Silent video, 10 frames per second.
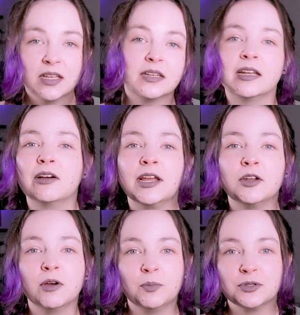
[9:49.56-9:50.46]
Now, I
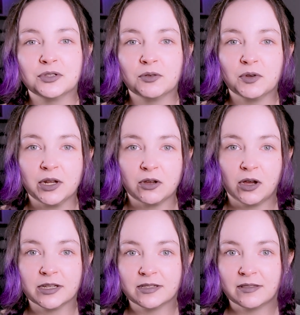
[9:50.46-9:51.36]
know a poster wouldn't
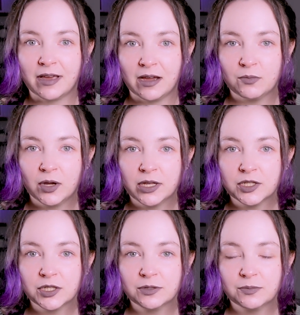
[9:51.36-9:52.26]
cost that
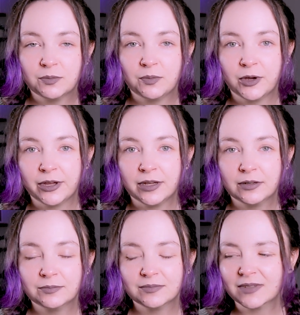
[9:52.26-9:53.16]
much, but
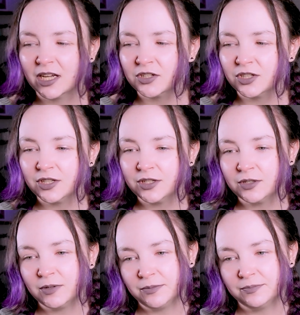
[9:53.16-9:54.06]
actually, you
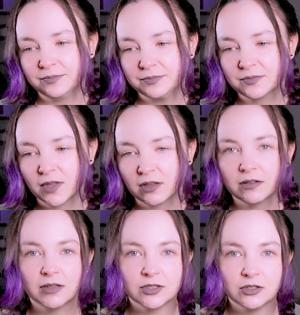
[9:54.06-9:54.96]
know what?
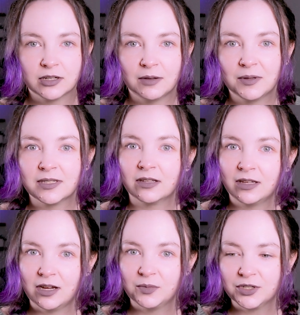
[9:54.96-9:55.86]
Let's look up exactly
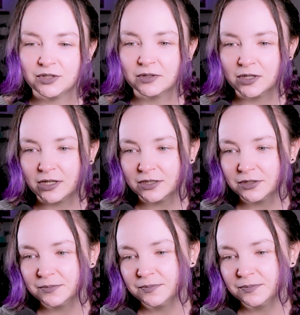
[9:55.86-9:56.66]
how much it would cost.